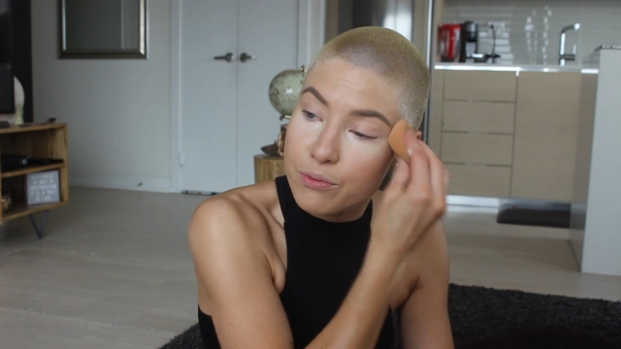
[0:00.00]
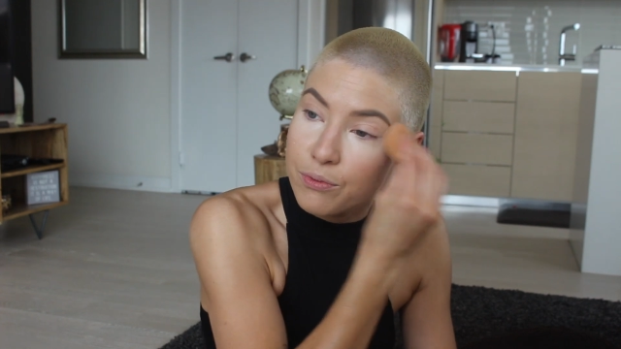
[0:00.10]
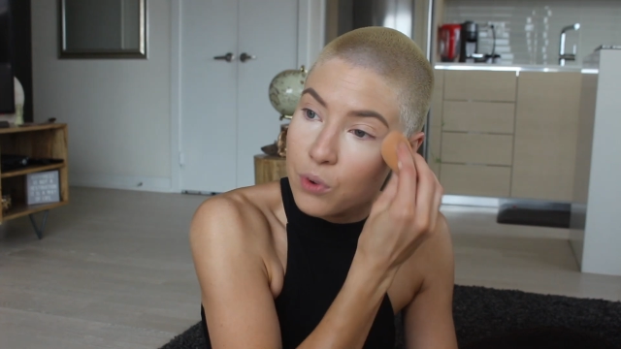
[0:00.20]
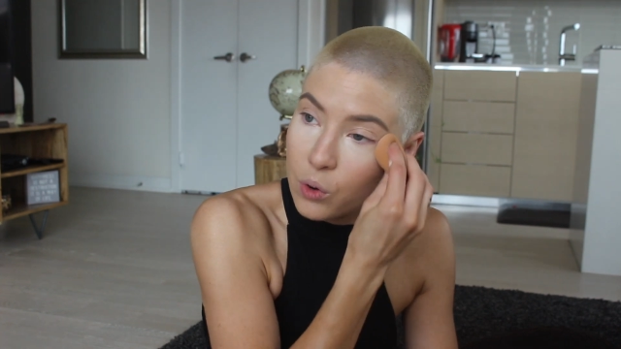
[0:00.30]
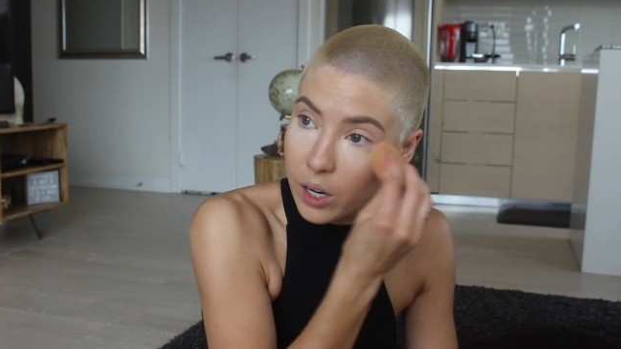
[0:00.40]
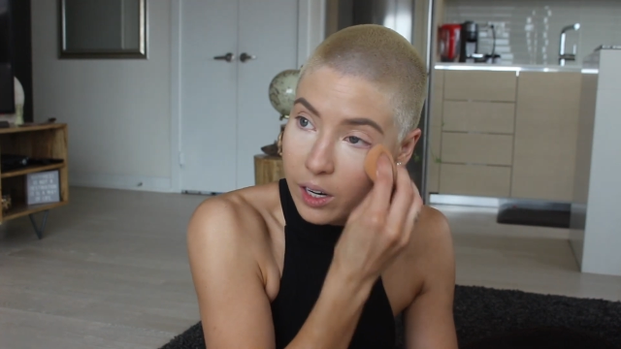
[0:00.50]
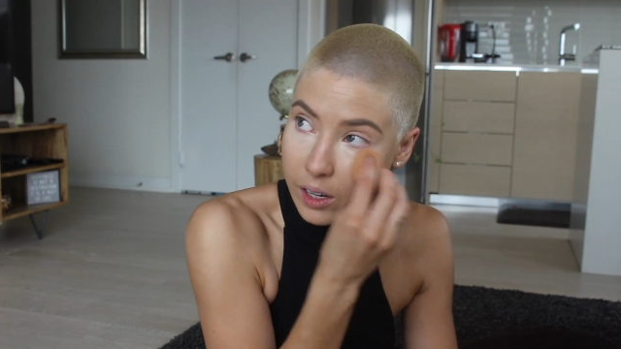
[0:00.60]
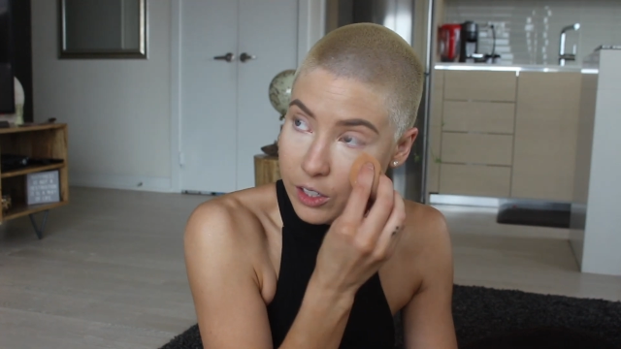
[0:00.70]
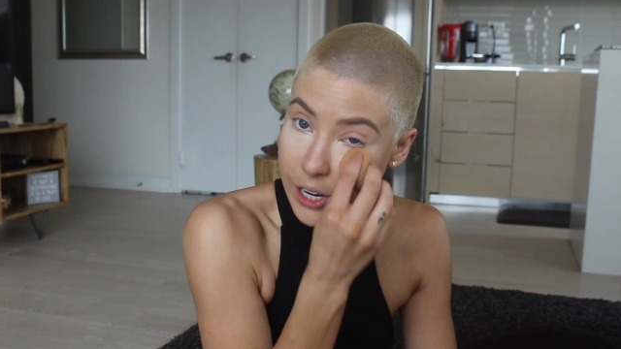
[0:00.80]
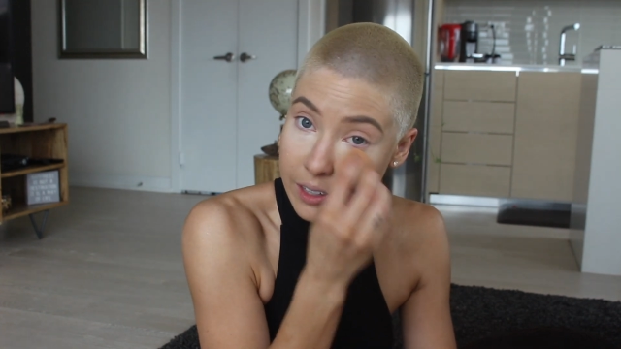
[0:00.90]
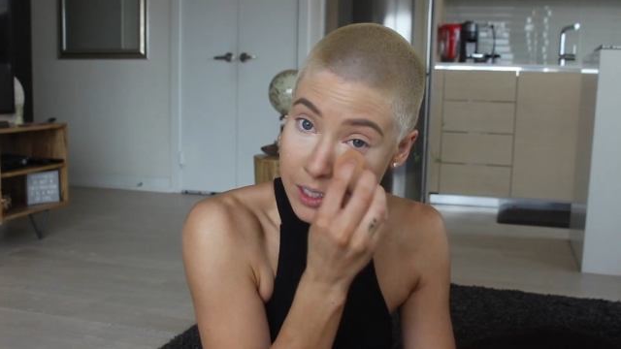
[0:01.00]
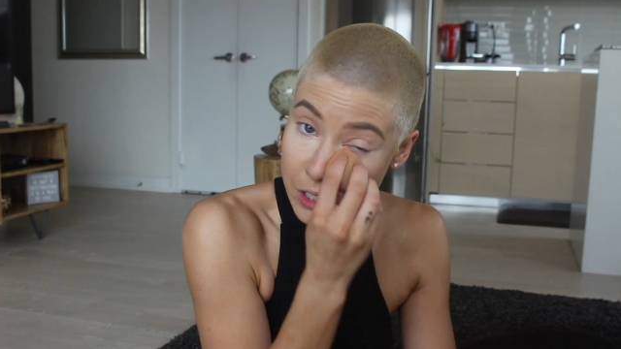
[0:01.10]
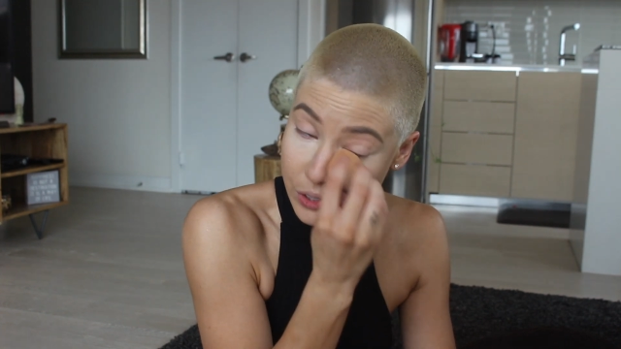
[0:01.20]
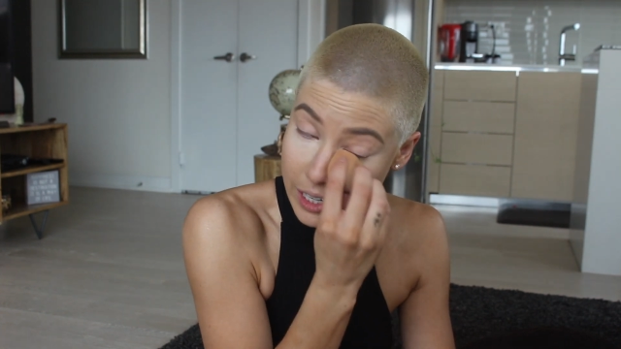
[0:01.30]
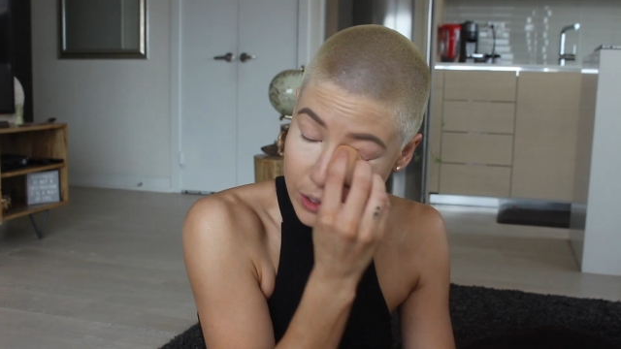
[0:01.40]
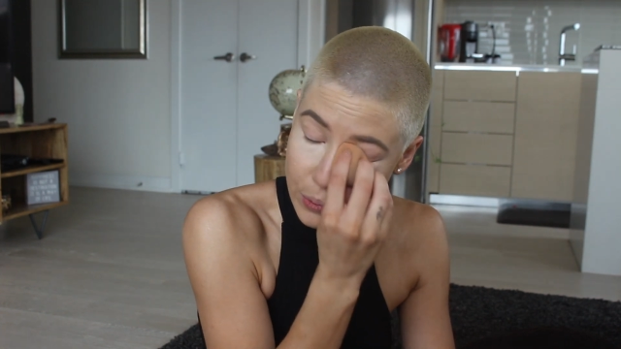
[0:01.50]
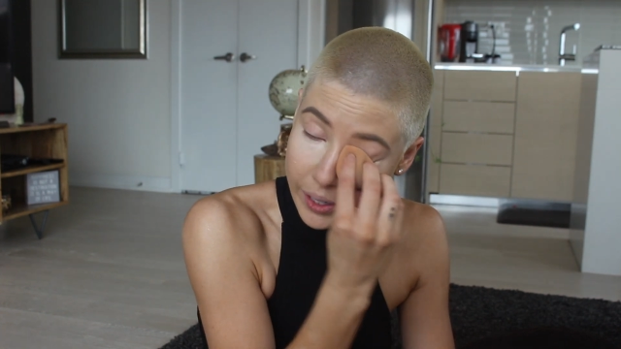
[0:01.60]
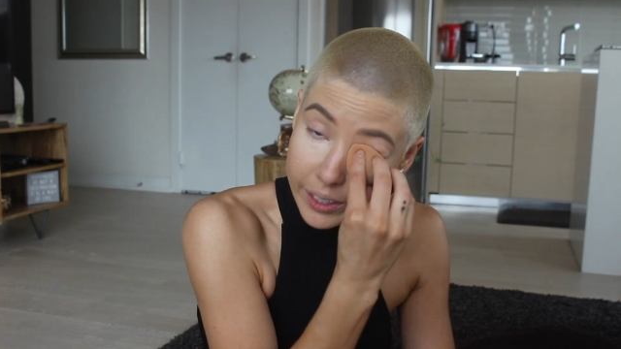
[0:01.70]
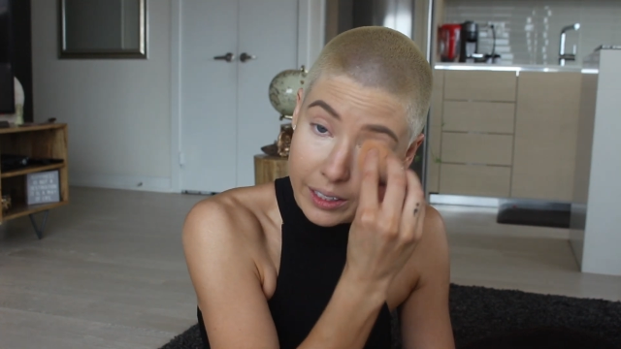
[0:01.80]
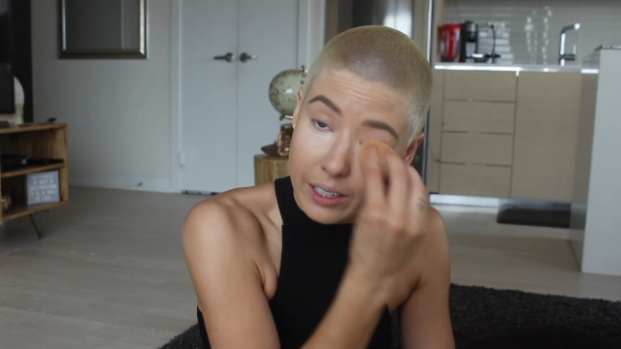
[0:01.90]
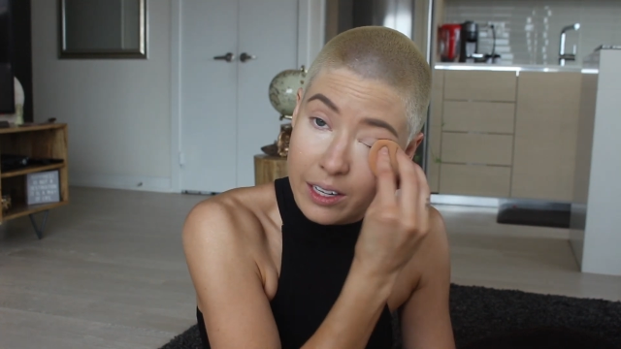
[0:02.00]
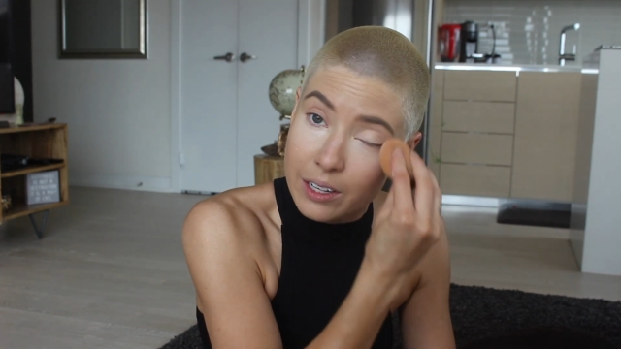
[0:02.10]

for child and youth care work.